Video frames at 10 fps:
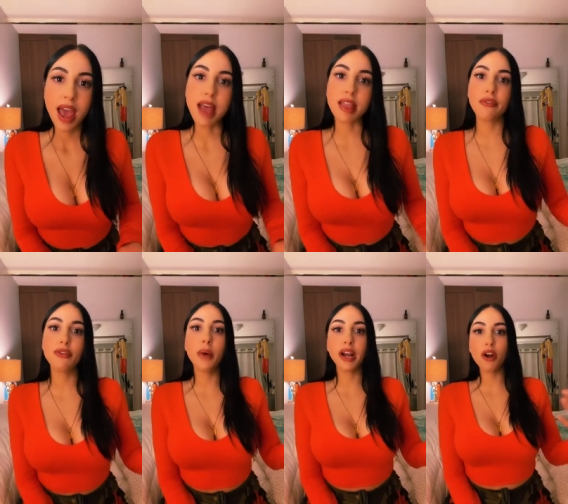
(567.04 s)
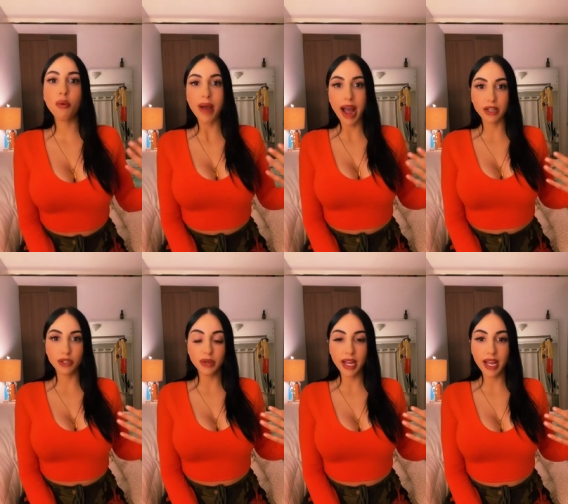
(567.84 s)
And then if you want to go back
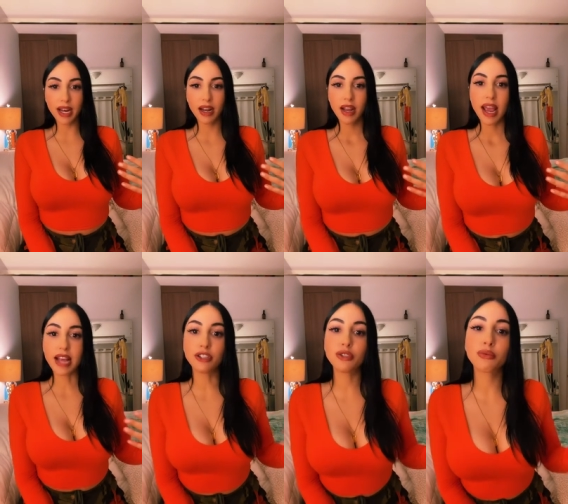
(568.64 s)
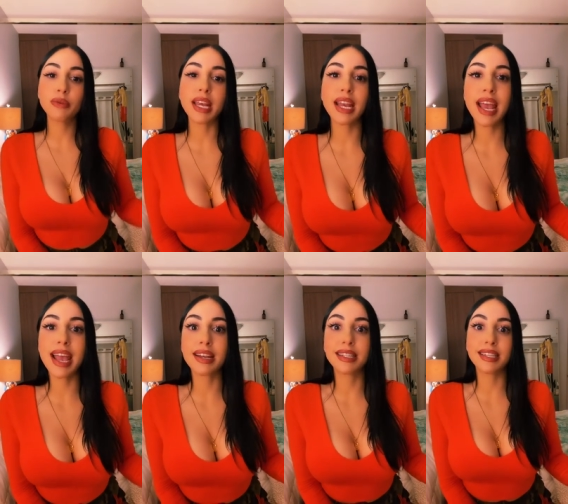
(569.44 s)
to it and just read it
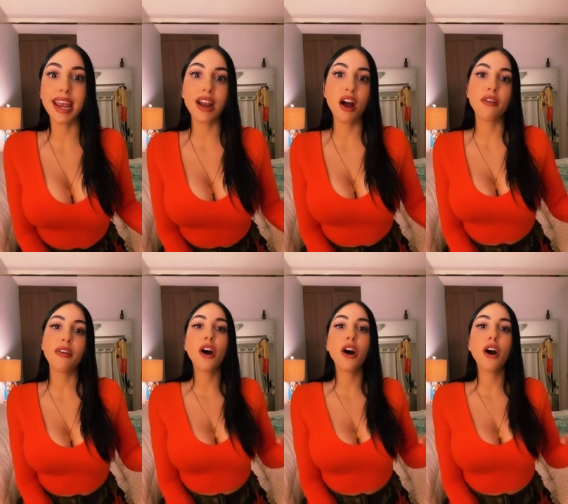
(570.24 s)
in a state of,